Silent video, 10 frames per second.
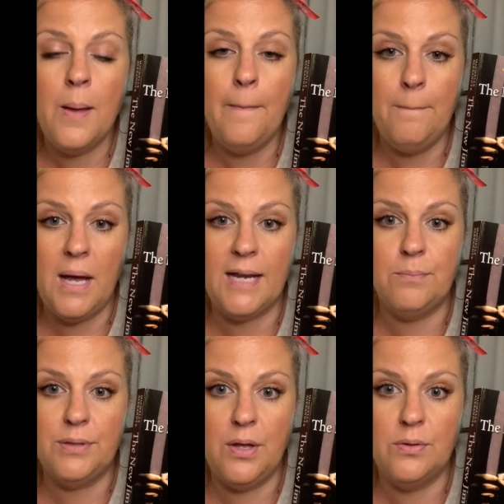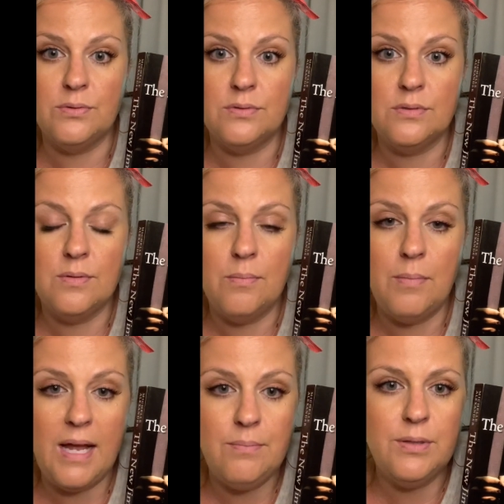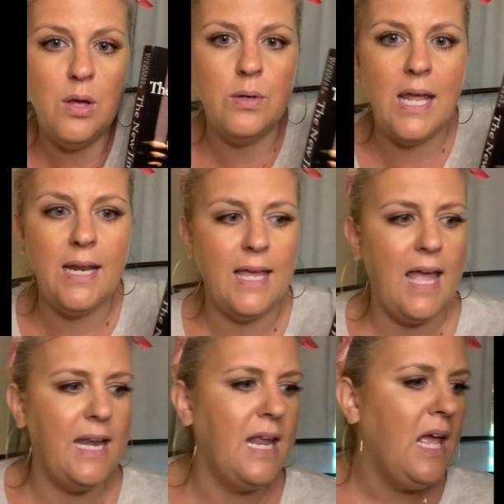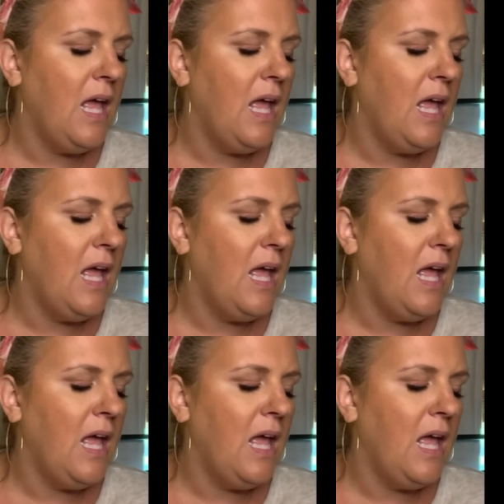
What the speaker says: mind blown. And again,